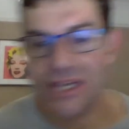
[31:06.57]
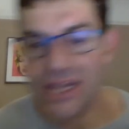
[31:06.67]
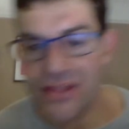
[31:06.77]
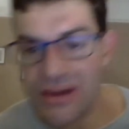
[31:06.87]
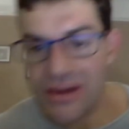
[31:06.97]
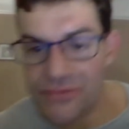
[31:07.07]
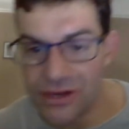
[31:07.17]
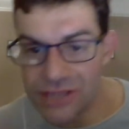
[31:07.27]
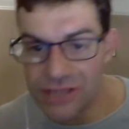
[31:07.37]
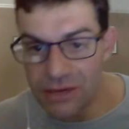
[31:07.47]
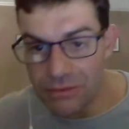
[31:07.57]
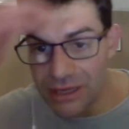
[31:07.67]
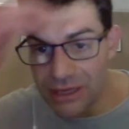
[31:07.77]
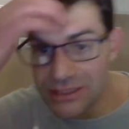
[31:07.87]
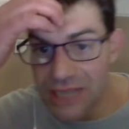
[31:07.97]
in that photo.
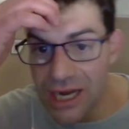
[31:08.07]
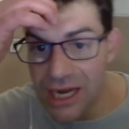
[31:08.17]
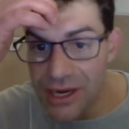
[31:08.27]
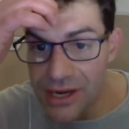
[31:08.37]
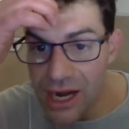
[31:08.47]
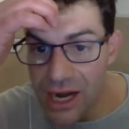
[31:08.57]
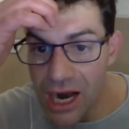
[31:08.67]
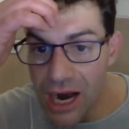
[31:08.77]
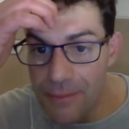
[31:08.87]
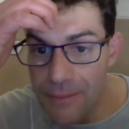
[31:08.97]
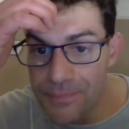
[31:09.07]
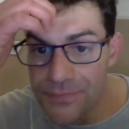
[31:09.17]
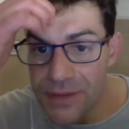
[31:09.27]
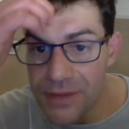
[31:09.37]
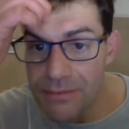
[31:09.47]
Well done,
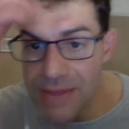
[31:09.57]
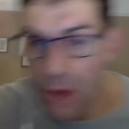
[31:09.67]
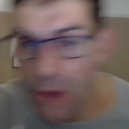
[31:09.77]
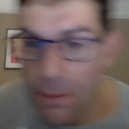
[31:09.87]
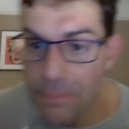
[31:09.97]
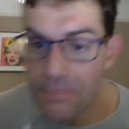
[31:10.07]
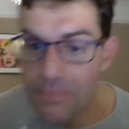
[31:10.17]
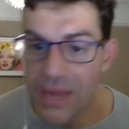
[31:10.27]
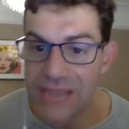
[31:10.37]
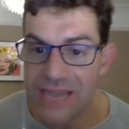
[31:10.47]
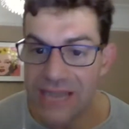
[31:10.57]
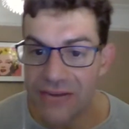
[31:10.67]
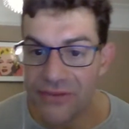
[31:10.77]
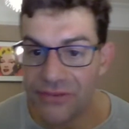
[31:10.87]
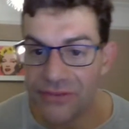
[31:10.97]
me, Bob. 8 out
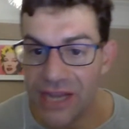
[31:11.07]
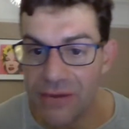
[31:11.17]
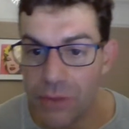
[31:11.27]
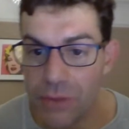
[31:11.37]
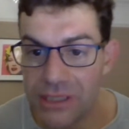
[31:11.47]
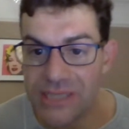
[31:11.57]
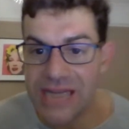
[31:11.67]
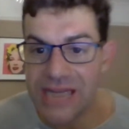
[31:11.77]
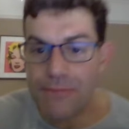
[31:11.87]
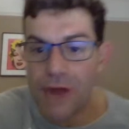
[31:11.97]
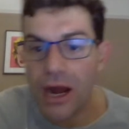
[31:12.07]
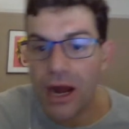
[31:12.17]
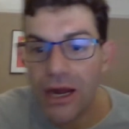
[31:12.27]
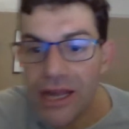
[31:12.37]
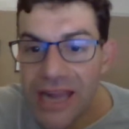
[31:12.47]
of 15. Well done,
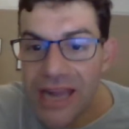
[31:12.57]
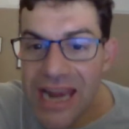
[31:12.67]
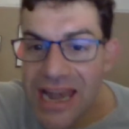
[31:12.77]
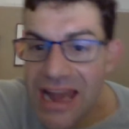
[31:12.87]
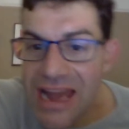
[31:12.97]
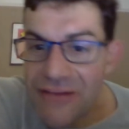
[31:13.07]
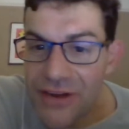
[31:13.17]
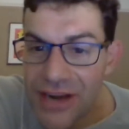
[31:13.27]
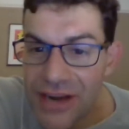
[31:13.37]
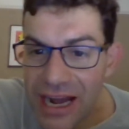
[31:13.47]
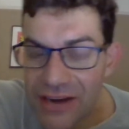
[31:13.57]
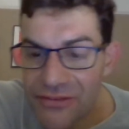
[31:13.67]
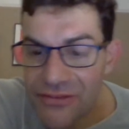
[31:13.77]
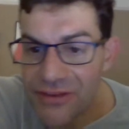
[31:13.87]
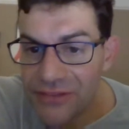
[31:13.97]
Deborah. 11 out
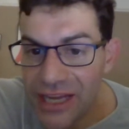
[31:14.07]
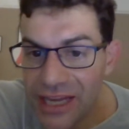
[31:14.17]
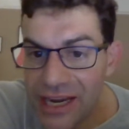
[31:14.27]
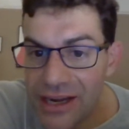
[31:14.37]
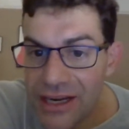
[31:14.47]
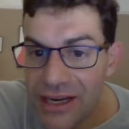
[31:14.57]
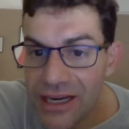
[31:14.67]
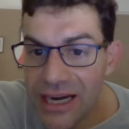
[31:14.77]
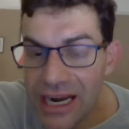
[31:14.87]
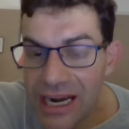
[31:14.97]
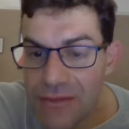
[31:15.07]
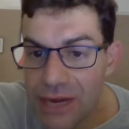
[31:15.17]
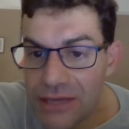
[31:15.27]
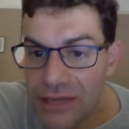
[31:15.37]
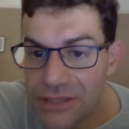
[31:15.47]
of 15. Hello,
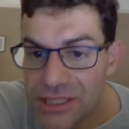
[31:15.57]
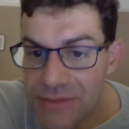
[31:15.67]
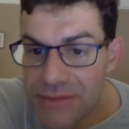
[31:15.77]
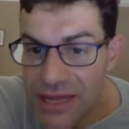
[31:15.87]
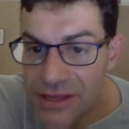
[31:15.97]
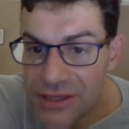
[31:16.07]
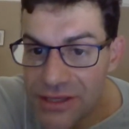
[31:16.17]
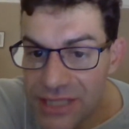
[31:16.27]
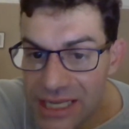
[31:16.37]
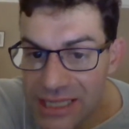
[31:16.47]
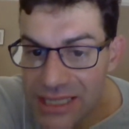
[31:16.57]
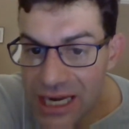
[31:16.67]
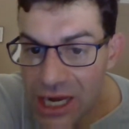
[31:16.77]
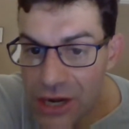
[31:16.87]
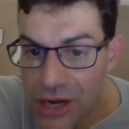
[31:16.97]
Michael Smith, who says
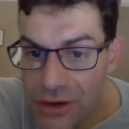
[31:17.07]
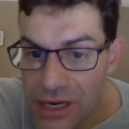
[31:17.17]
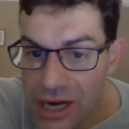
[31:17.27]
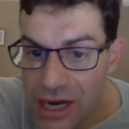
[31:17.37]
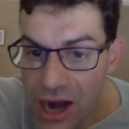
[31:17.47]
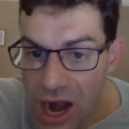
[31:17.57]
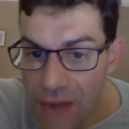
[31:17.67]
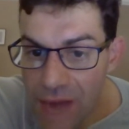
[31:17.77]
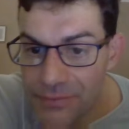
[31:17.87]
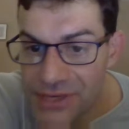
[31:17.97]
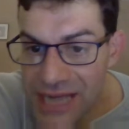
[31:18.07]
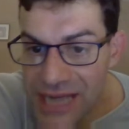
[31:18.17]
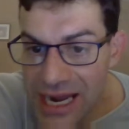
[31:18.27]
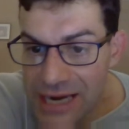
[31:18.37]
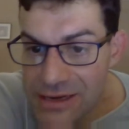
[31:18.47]
hello.
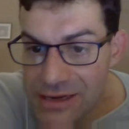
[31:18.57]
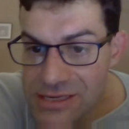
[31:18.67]
Dan,